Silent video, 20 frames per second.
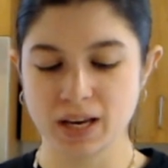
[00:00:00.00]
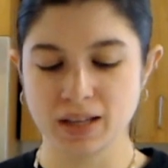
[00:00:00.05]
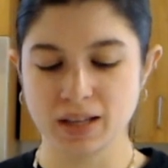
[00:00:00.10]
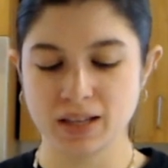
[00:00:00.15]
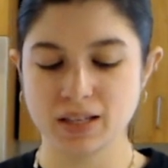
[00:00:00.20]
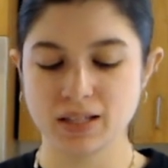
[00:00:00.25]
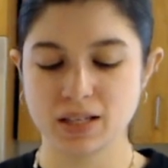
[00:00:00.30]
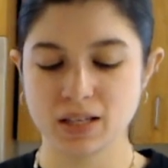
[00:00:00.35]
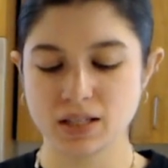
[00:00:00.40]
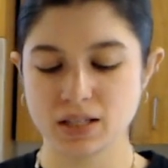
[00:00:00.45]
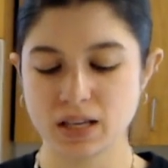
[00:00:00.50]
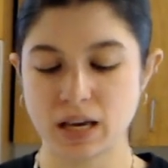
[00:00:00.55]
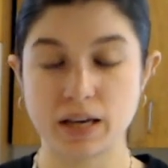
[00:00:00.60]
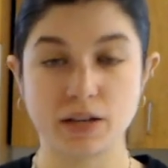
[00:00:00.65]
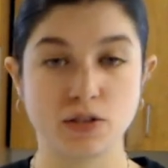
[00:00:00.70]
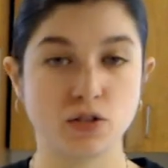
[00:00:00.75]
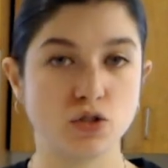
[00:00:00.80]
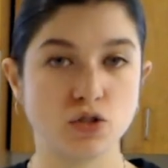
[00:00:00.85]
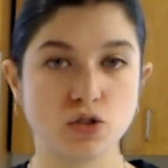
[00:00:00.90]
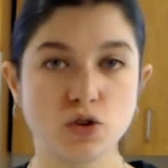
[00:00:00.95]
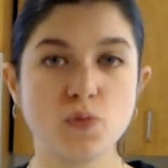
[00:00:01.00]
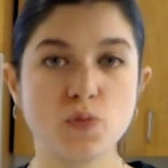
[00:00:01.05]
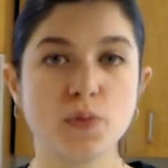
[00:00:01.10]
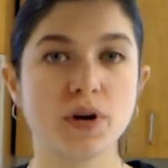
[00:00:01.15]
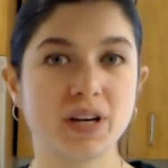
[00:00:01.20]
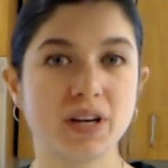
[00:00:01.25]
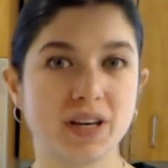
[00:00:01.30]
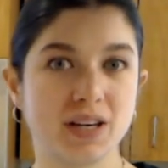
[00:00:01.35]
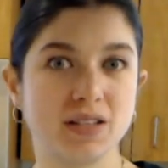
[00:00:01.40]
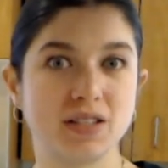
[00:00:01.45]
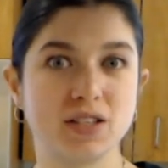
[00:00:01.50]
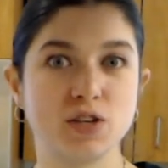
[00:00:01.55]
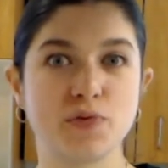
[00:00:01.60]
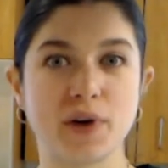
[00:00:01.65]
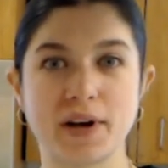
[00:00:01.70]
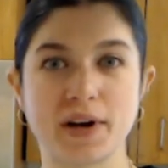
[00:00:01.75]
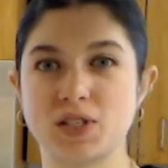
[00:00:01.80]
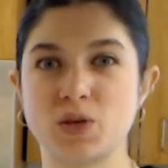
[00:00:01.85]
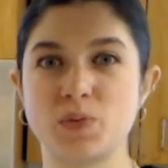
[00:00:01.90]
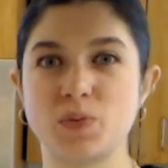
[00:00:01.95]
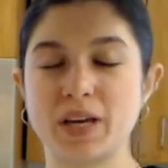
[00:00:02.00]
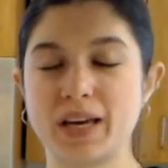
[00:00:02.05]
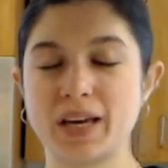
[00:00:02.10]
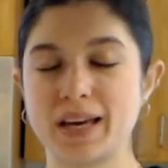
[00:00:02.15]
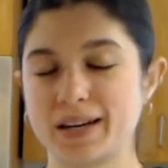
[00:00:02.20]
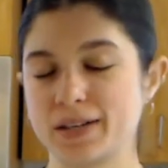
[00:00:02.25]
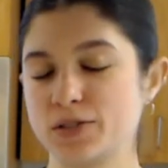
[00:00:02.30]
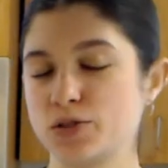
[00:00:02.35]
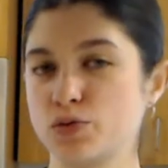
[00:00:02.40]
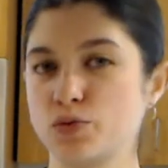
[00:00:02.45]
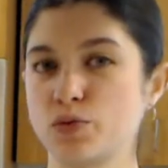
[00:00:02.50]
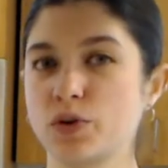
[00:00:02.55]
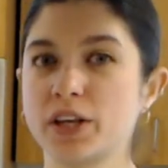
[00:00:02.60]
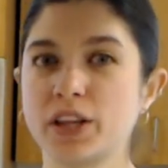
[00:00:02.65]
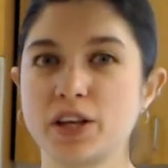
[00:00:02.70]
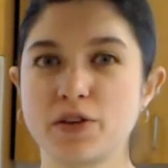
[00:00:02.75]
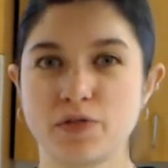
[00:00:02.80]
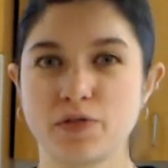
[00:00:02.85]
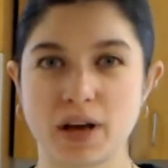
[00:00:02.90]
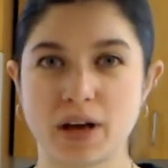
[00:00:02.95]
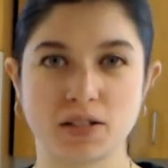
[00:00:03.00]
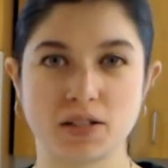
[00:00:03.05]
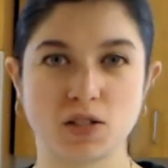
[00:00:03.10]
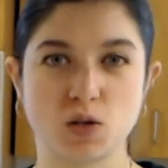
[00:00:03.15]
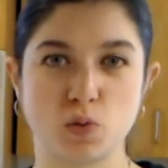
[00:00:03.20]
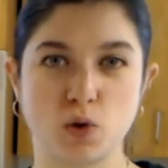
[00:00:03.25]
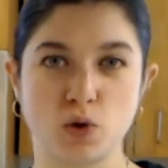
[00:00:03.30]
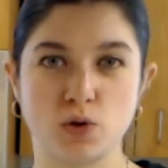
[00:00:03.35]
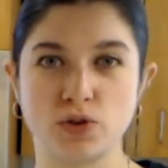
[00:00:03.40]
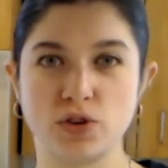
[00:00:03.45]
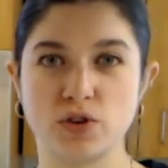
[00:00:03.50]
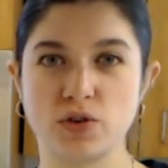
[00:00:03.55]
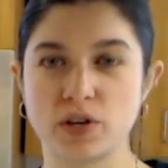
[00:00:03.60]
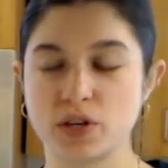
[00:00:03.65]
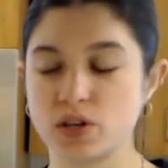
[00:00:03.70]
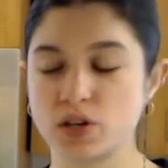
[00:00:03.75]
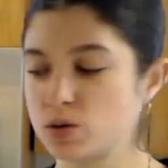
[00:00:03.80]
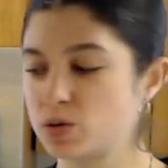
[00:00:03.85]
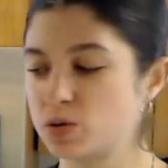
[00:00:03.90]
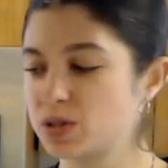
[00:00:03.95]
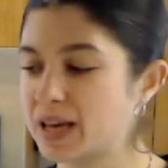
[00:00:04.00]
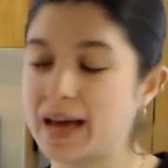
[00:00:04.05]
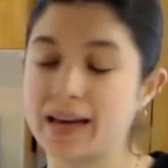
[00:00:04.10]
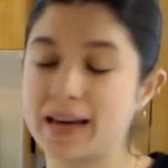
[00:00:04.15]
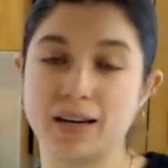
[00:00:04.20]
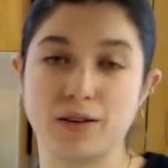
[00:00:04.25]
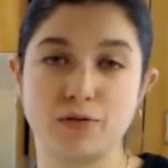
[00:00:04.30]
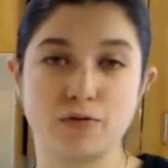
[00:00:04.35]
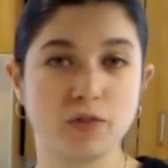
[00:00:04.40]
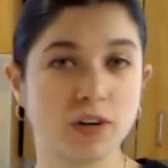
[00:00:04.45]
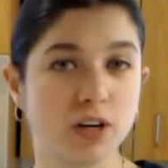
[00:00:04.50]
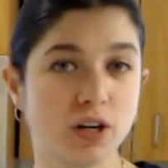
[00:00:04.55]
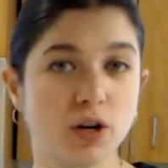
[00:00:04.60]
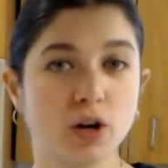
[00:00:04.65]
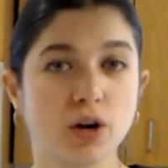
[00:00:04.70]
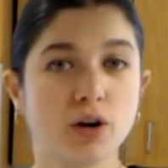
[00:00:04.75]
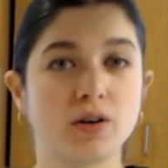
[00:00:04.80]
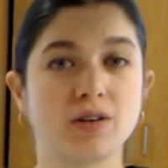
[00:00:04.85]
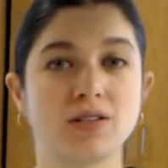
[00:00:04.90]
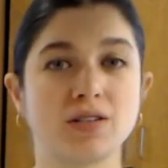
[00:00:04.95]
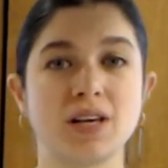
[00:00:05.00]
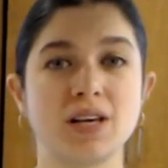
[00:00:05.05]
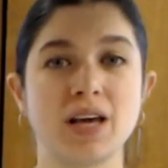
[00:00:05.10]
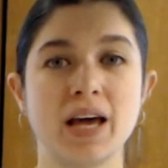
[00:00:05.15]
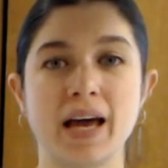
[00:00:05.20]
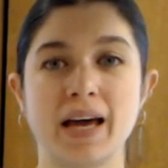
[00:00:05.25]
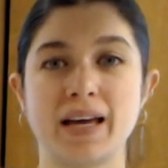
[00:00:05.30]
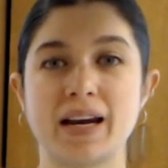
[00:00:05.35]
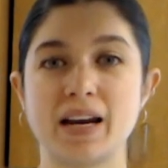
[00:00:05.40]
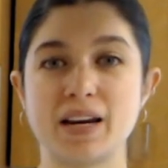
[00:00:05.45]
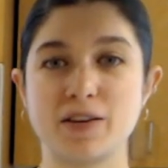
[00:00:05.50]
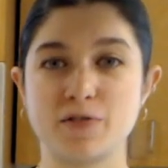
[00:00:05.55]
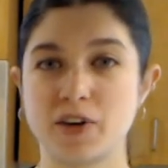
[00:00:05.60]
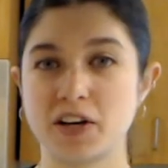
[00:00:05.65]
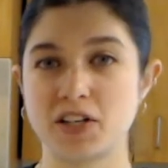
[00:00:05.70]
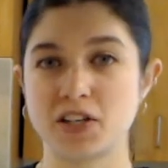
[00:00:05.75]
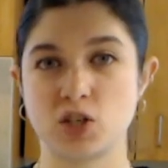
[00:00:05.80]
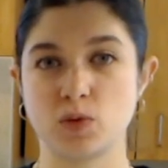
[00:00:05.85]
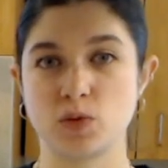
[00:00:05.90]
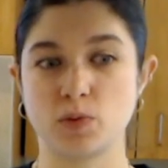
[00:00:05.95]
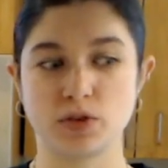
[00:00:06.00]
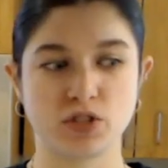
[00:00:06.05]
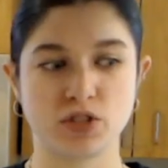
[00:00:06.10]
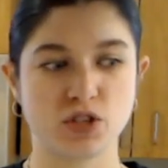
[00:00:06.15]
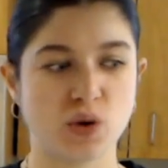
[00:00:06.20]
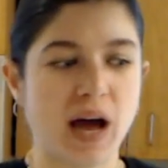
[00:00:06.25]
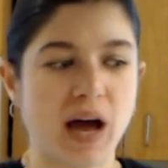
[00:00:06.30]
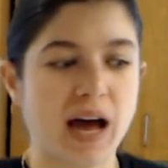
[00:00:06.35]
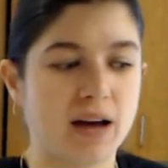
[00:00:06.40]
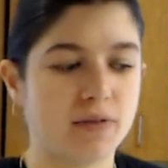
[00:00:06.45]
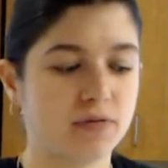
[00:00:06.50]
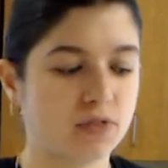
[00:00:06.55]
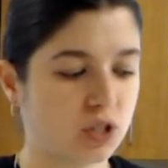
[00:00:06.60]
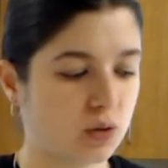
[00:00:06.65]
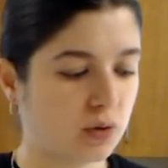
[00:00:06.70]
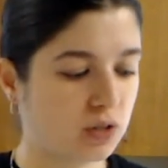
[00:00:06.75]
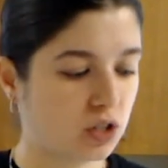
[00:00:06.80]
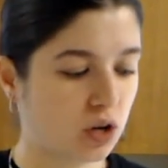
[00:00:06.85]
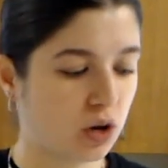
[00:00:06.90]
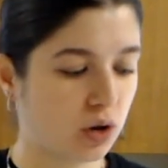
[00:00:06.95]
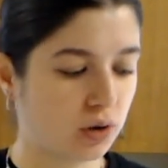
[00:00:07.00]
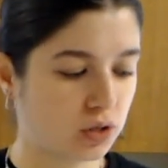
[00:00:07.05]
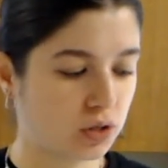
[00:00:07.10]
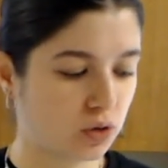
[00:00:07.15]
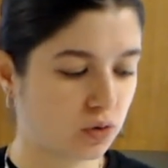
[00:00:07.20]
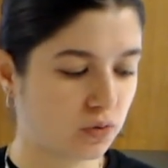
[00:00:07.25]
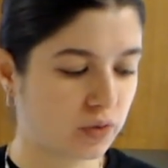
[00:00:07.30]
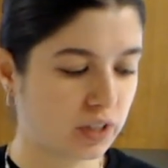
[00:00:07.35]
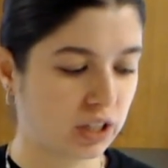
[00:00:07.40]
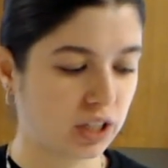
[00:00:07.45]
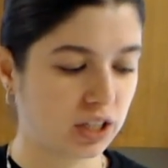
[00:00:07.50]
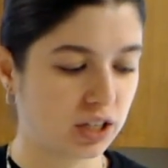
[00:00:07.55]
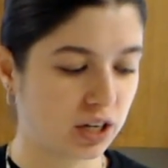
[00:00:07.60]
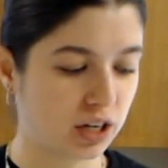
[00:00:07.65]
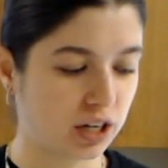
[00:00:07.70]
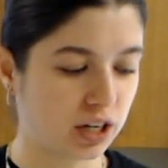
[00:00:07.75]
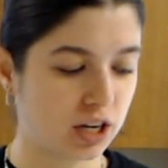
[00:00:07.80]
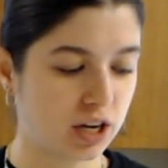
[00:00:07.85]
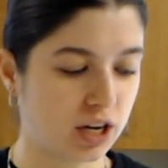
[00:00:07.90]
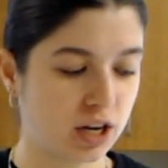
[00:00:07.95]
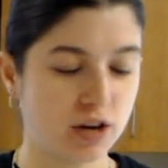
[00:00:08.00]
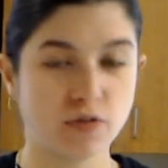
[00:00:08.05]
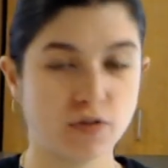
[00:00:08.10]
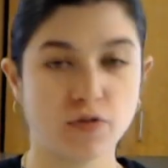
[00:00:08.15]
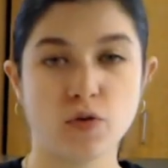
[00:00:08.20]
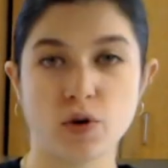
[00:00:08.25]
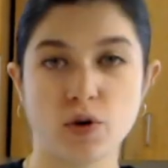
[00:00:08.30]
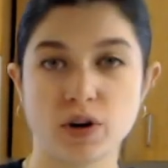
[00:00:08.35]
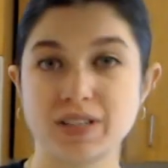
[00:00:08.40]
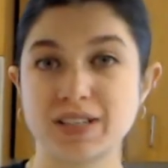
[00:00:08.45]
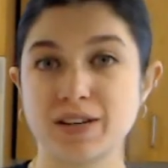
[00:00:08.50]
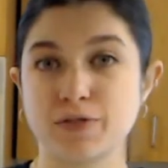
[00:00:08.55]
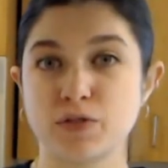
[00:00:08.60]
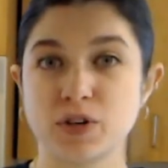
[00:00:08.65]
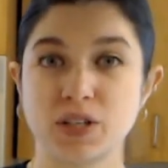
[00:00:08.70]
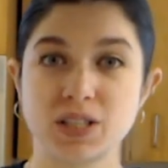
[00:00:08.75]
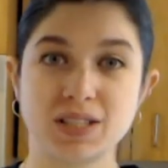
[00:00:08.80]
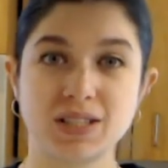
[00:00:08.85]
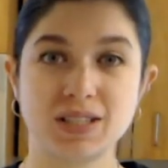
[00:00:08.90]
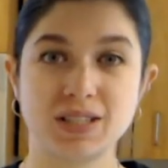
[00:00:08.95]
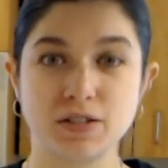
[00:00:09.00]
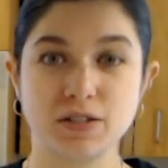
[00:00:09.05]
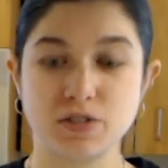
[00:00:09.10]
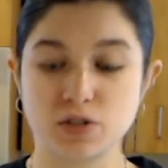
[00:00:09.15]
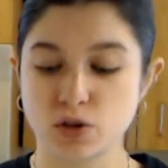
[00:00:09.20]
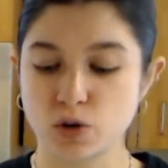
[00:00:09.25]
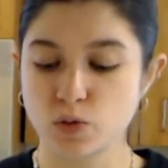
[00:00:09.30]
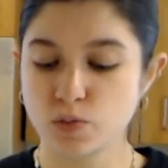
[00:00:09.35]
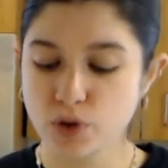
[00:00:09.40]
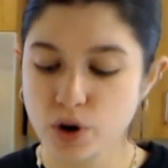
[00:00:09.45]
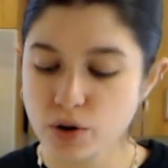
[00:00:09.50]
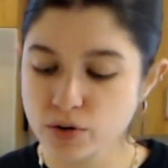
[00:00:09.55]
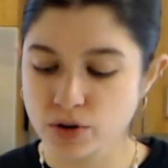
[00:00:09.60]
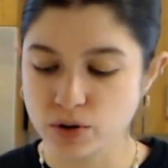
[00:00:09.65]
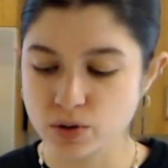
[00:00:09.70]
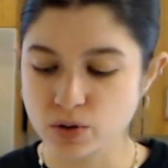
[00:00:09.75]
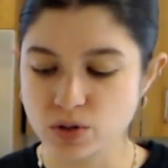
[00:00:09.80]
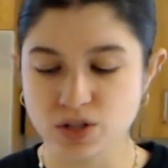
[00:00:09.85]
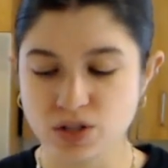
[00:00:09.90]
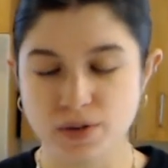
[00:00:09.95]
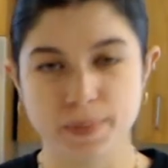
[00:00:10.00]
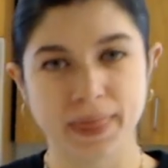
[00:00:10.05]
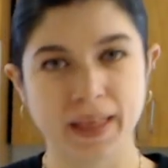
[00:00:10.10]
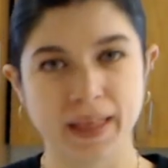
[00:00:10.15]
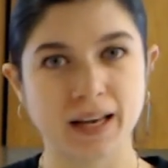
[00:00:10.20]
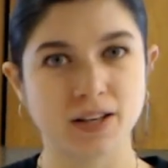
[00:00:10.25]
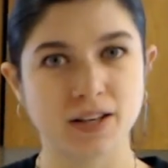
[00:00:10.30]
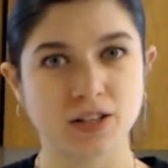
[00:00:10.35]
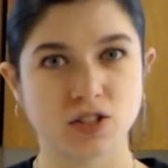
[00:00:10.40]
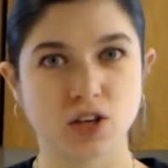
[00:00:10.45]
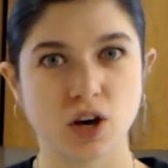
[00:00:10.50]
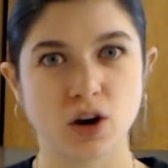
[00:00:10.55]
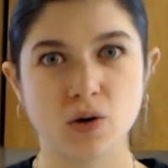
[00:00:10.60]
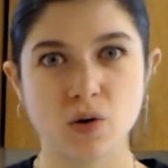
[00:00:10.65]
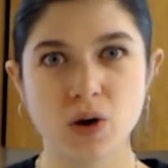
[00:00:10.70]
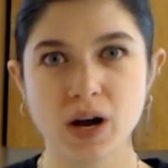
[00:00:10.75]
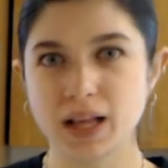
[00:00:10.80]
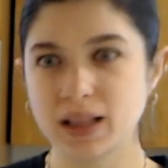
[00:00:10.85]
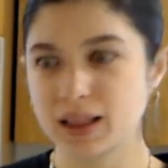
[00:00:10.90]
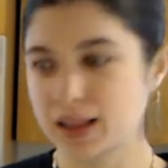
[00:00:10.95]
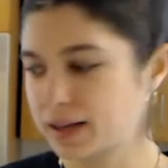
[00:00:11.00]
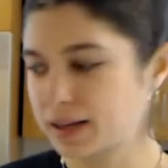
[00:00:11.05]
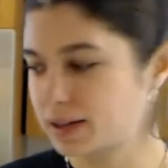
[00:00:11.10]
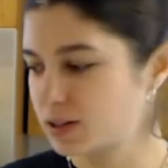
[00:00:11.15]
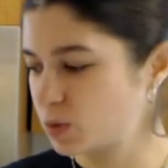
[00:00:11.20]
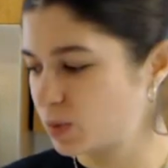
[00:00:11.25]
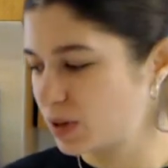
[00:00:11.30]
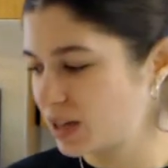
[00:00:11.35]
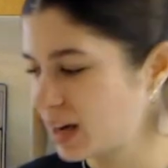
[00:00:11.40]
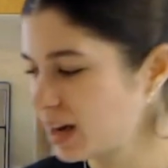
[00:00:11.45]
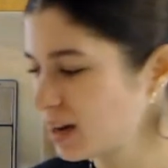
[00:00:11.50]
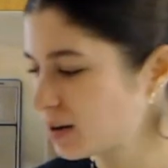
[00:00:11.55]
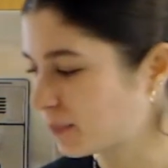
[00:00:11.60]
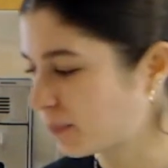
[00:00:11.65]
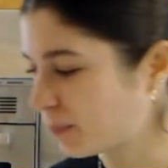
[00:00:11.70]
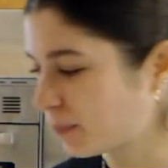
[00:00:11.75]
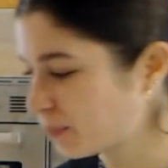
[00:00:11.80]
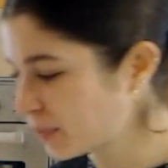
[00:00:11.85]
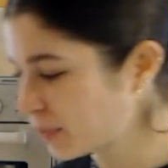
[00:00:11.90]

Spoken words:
This is a super easy recipe and it's really flexible. You can use any vinegars and any vegetables you have. So it's also really good for different seasonal produce. So let's begin.